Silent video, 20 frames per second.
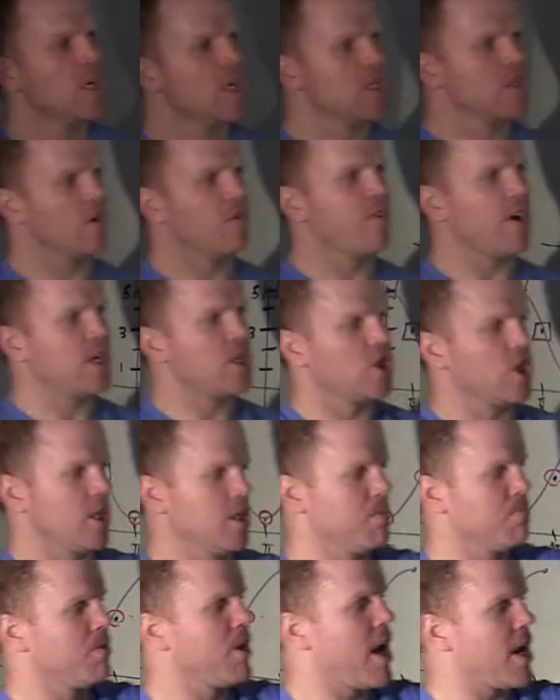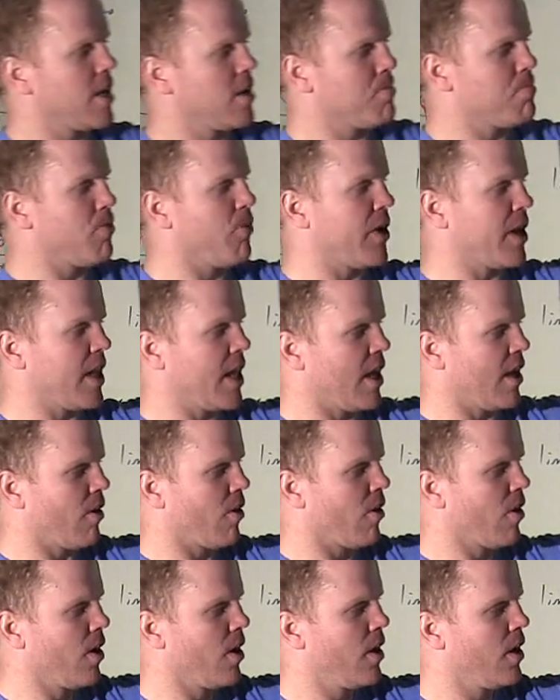So if I just plotted a point
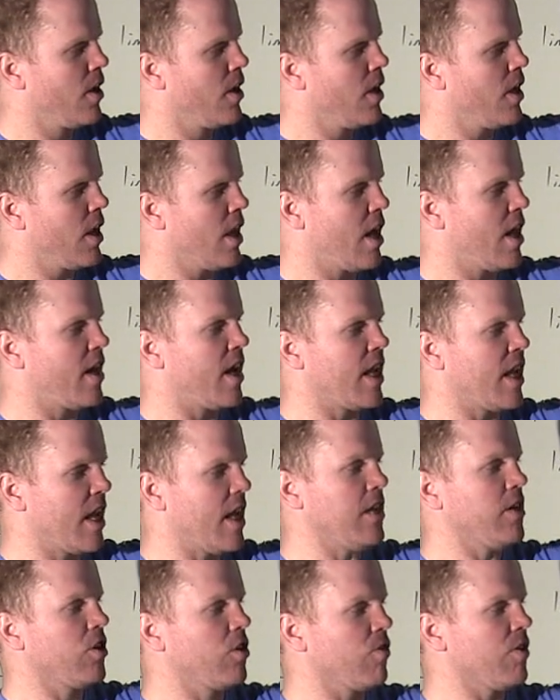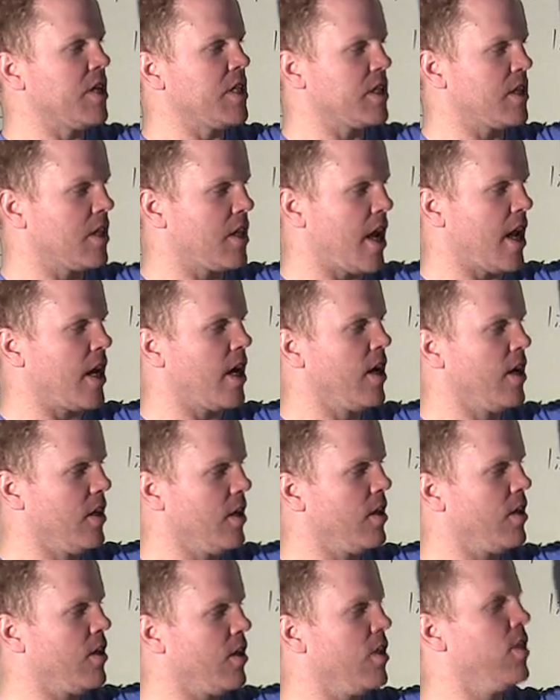here, and I increase theta,
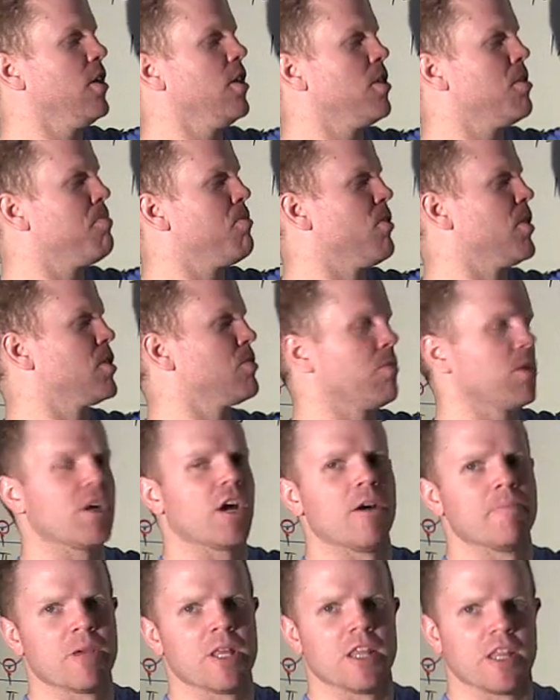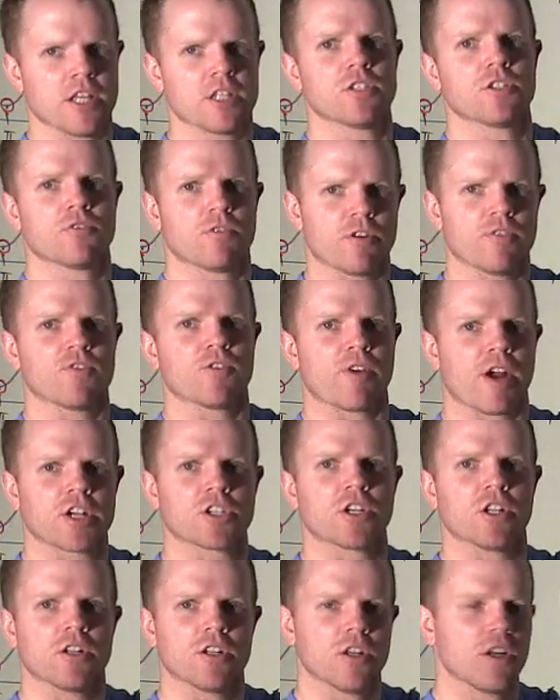the points would come in this sort of
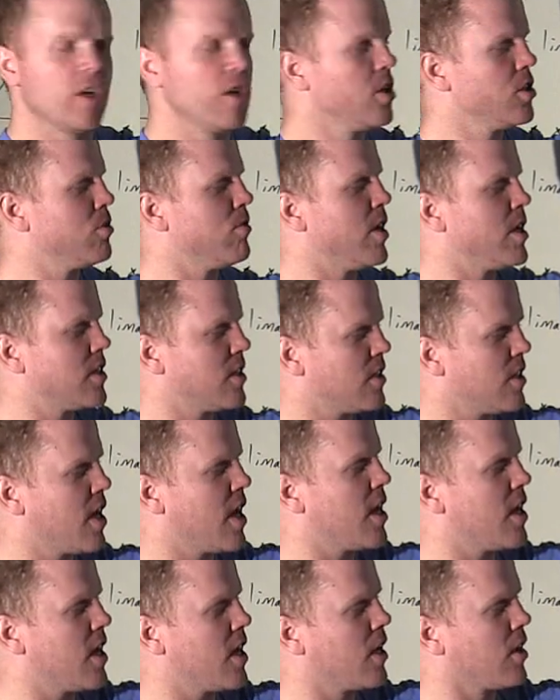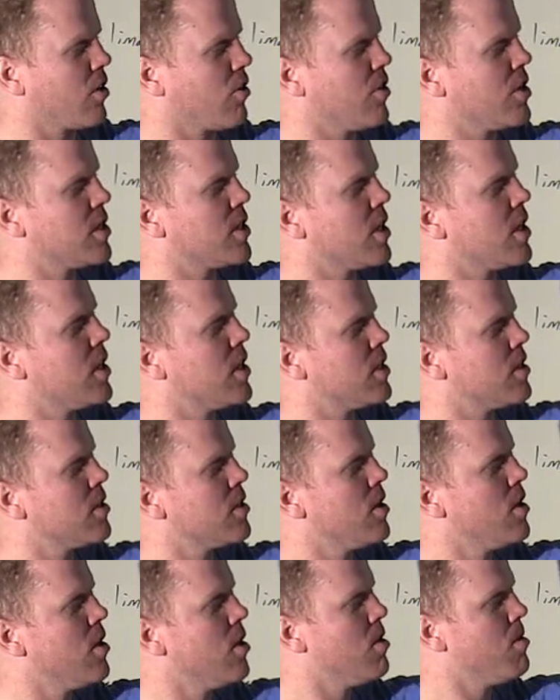direction. So as theta
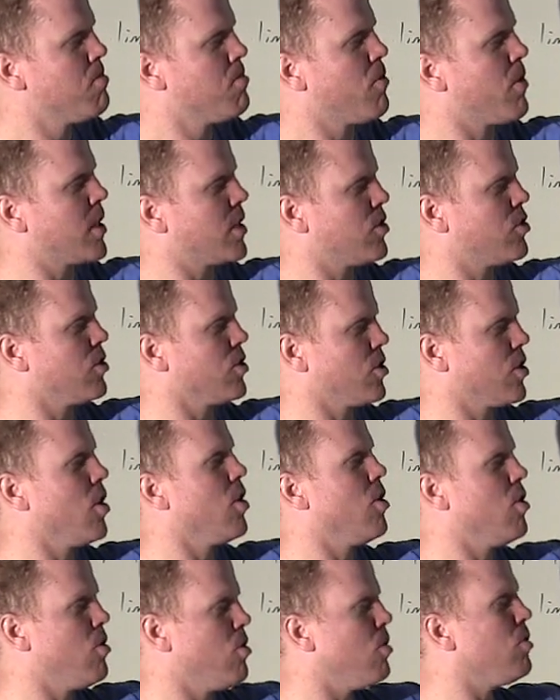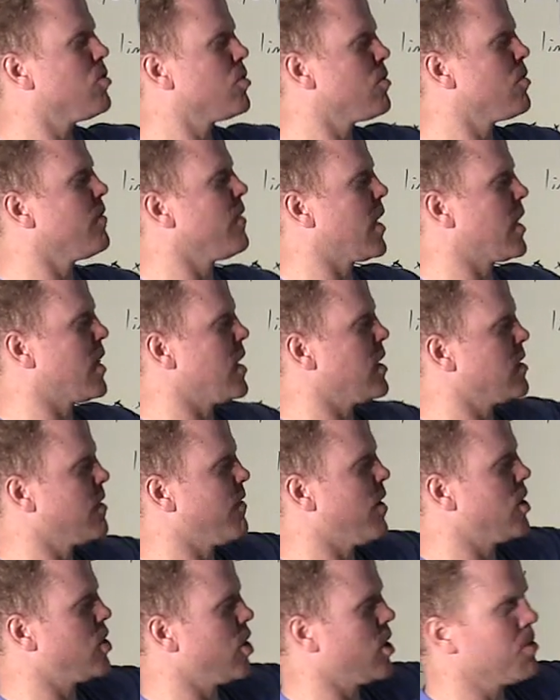increases, points just go sort of like this. If
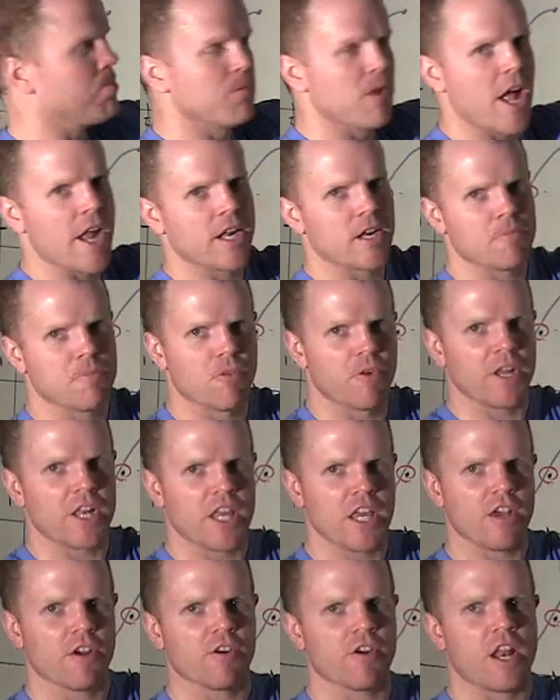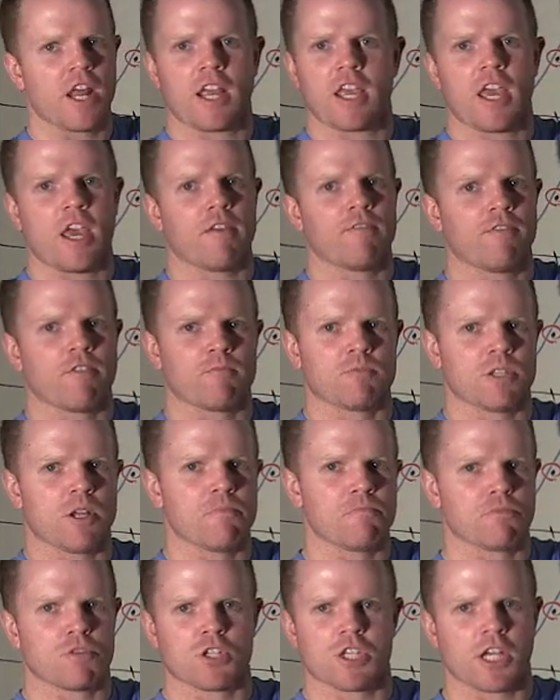I just plotted a point here and it came from
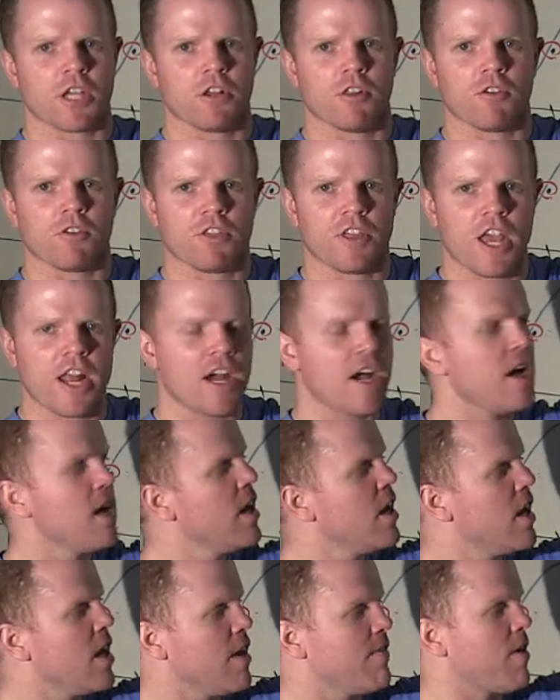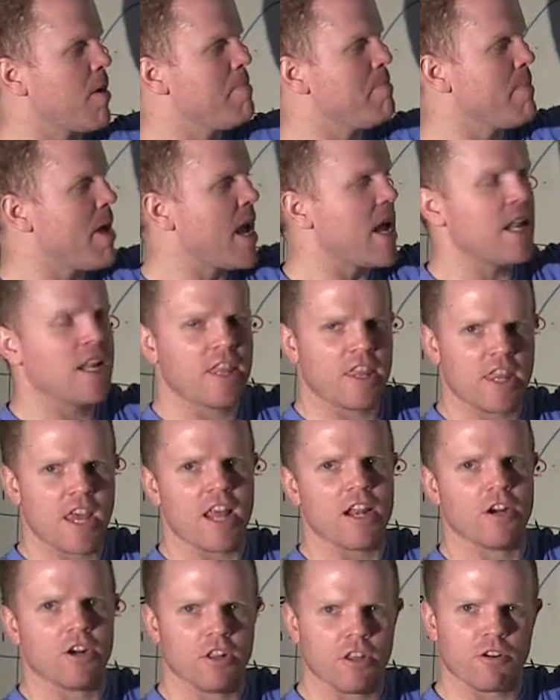some particular theta, if I made
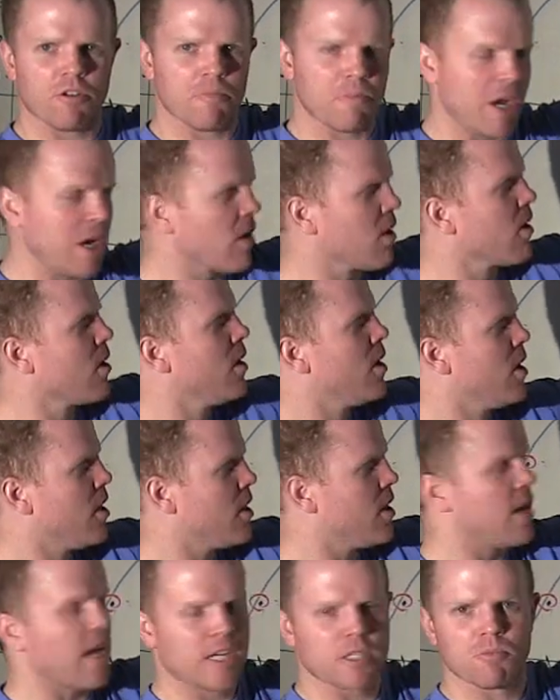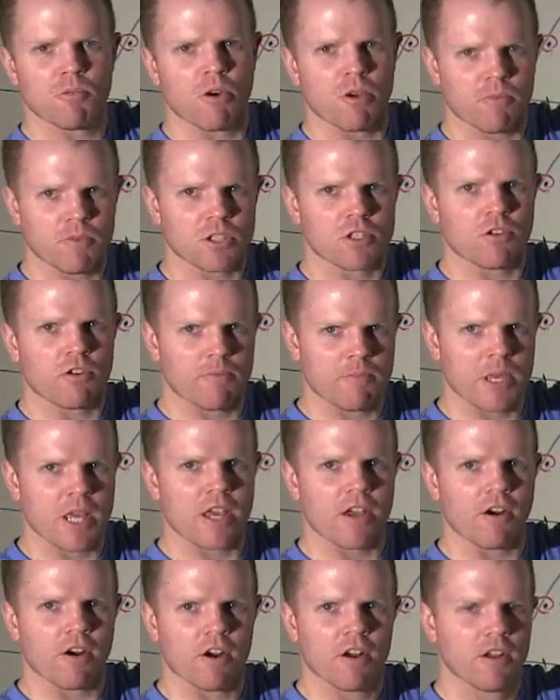theta a little bigger, the next point would sort of be
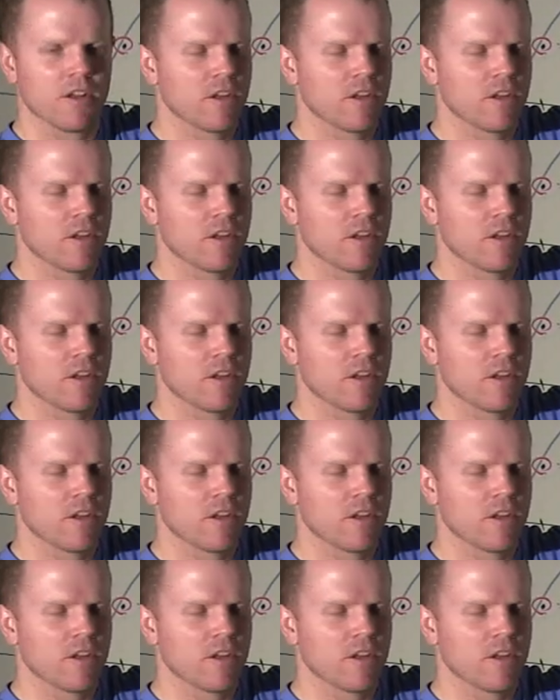here.